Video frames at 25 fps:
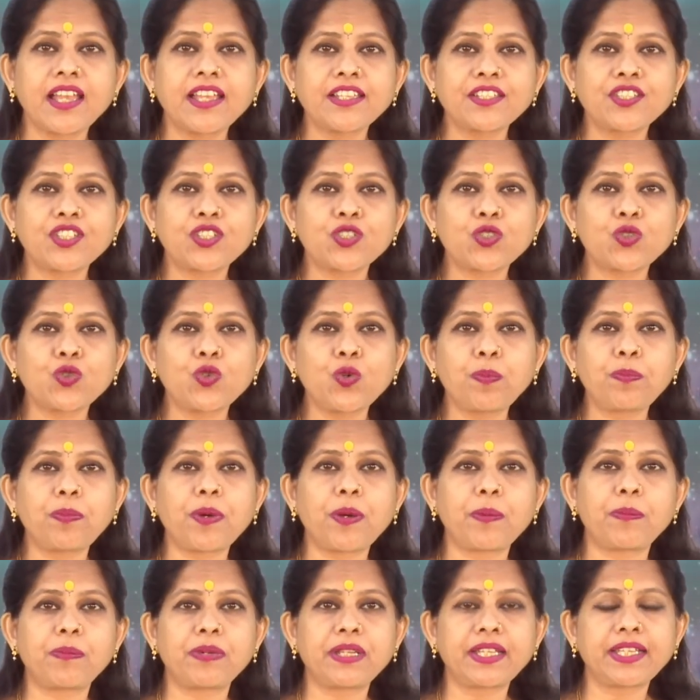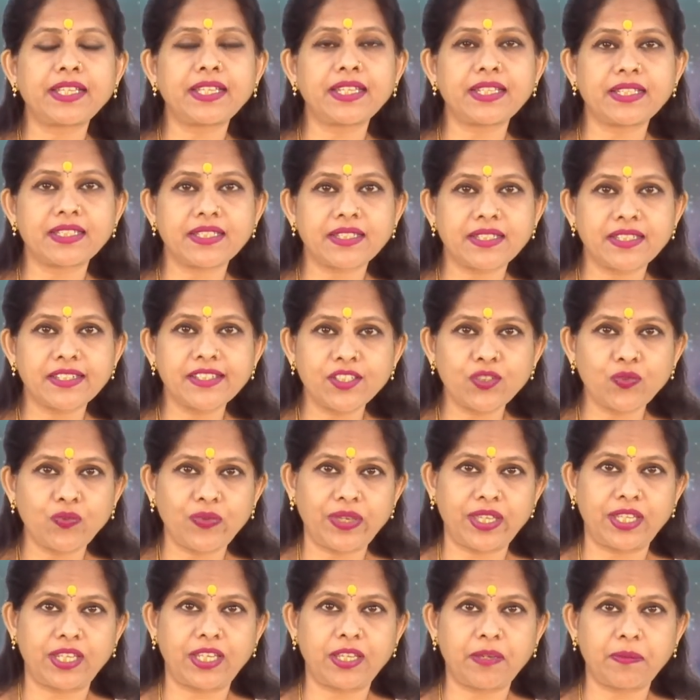has two public instance
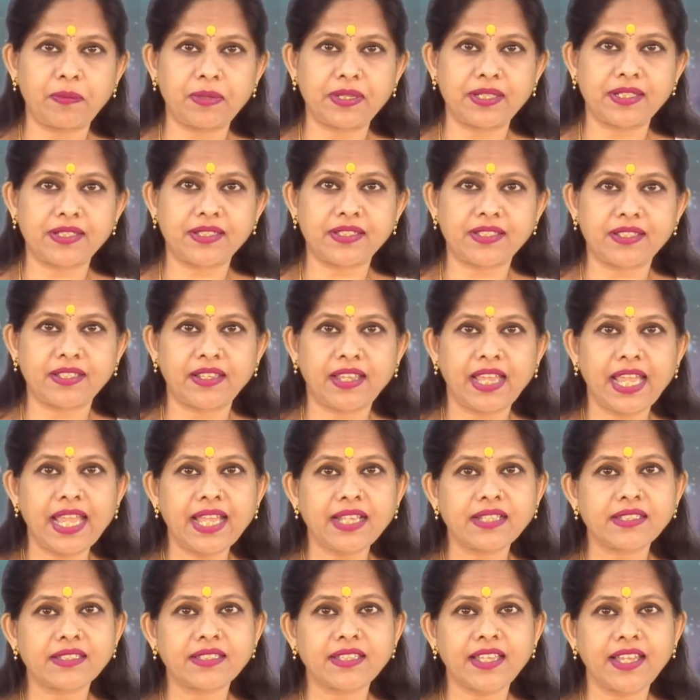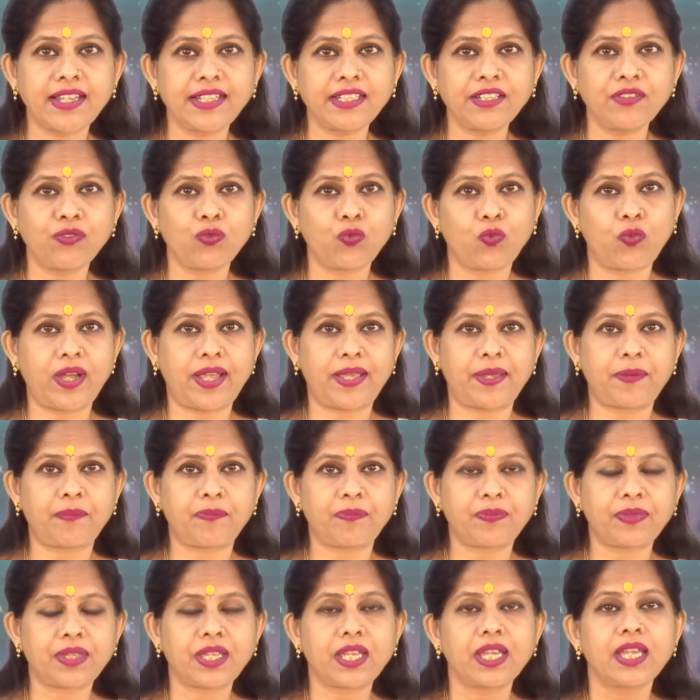variables, x and y.
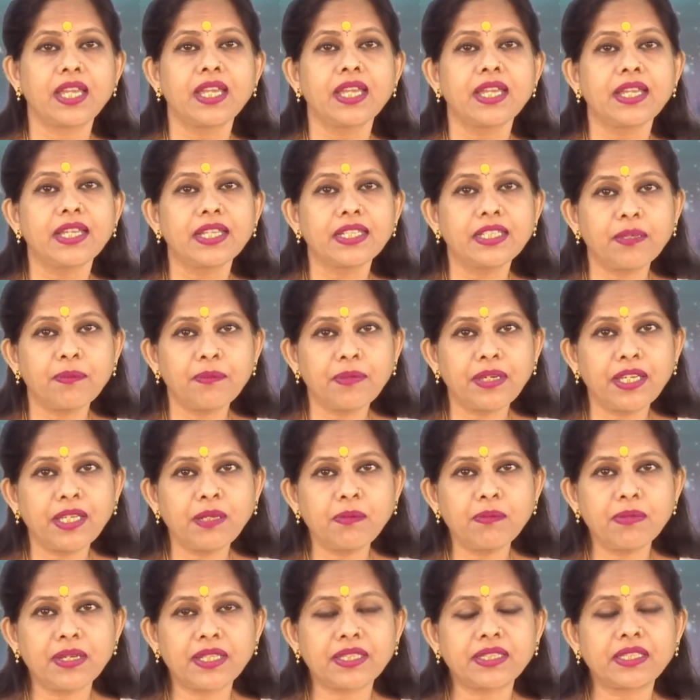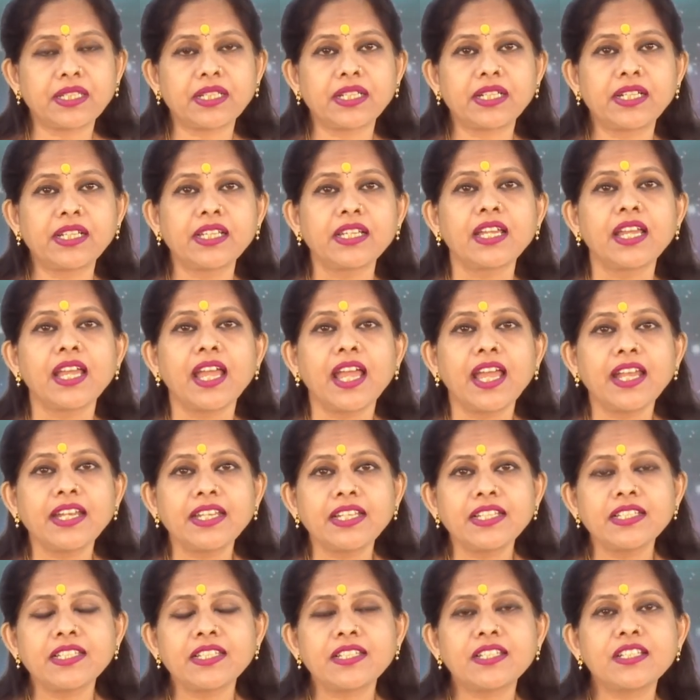In the main method, an
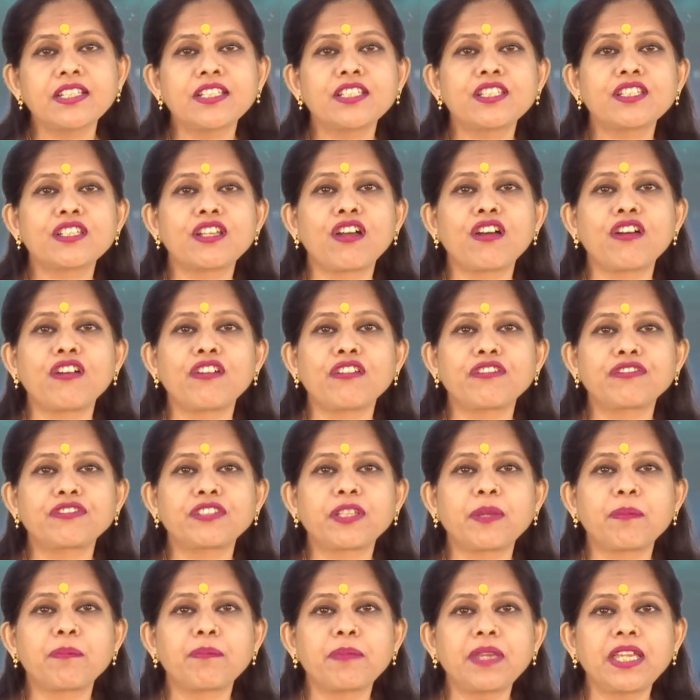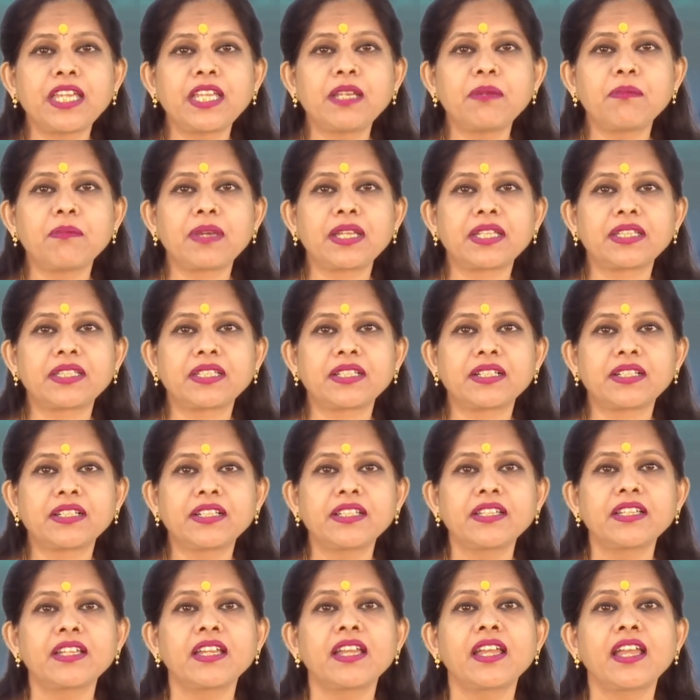instance of the main method,
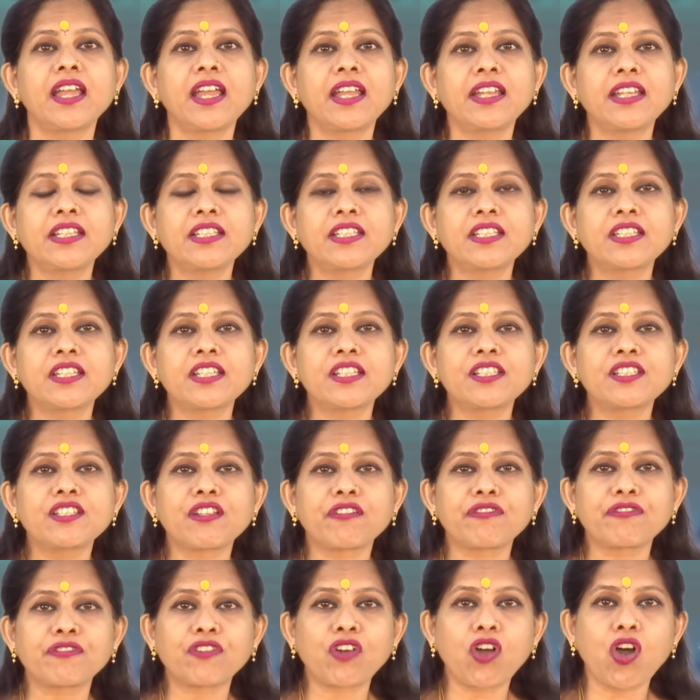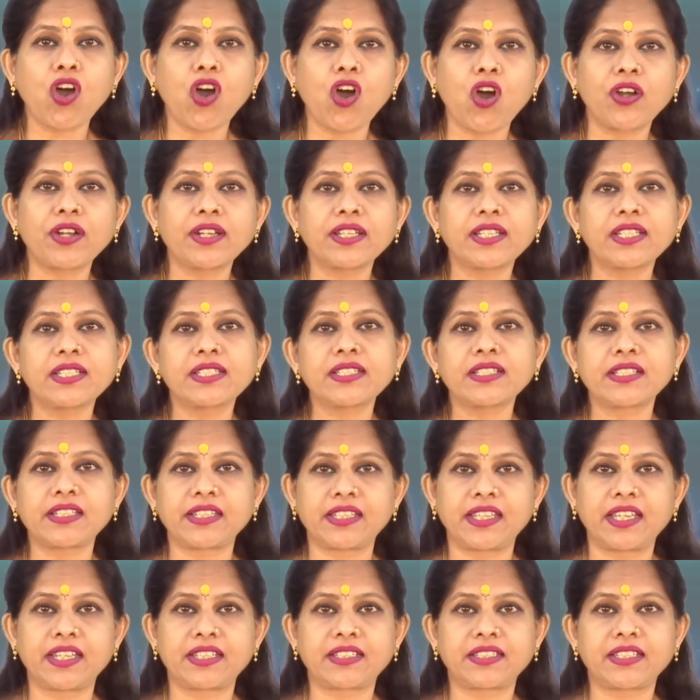an instance of chord is
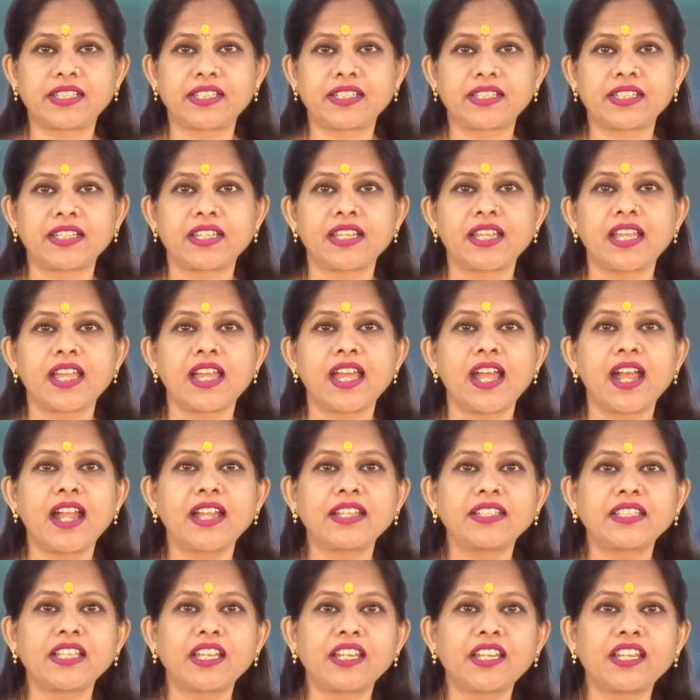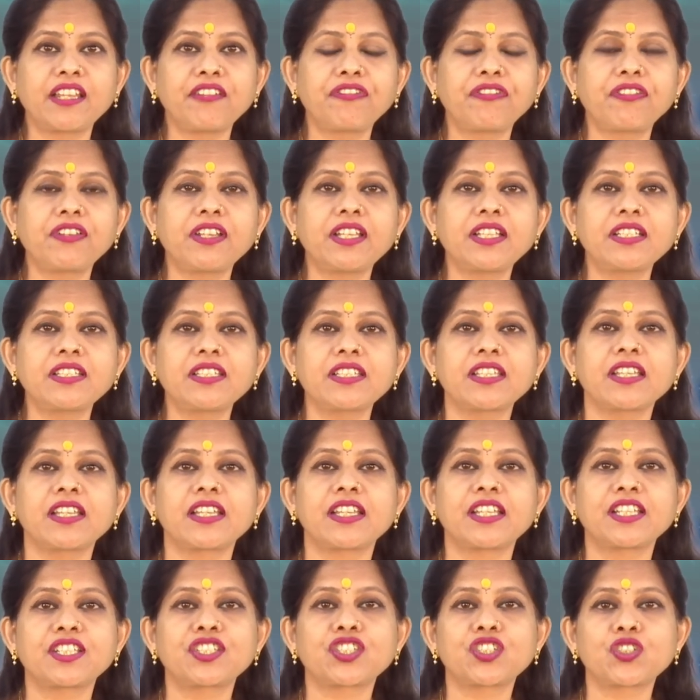created, and the reference
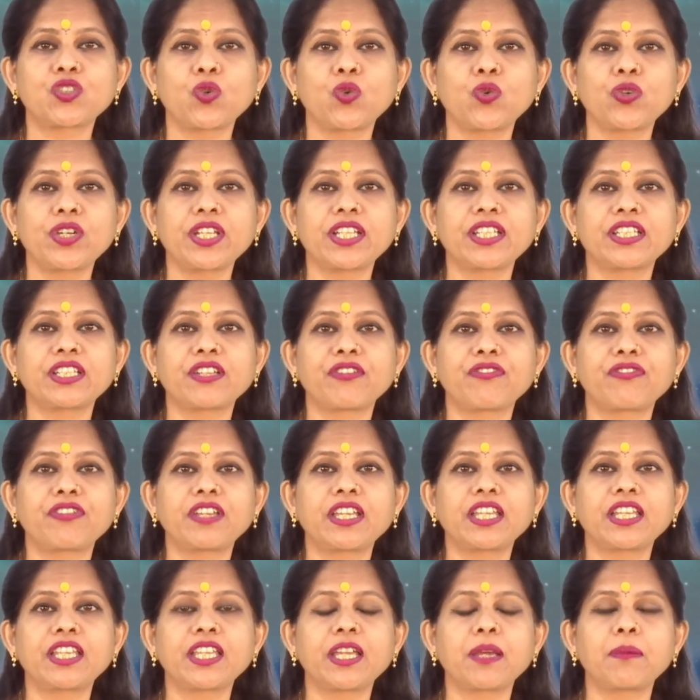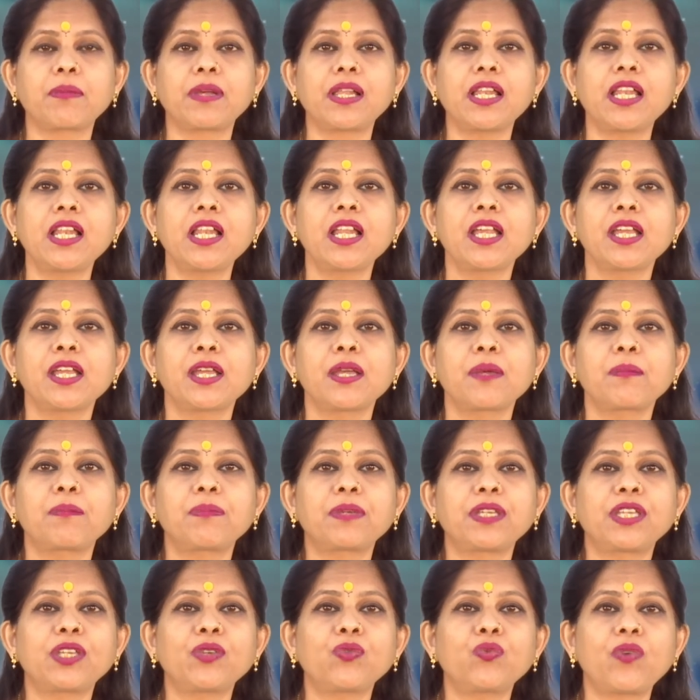is stored in the variable
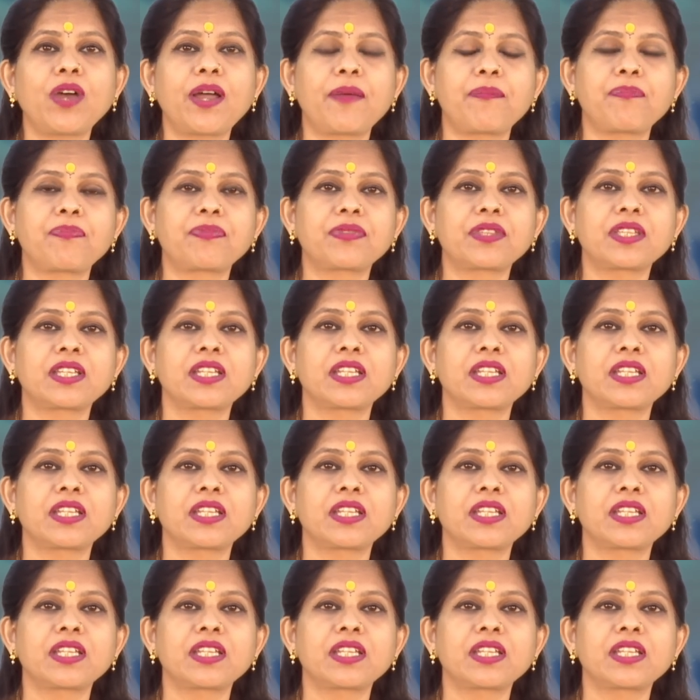P1.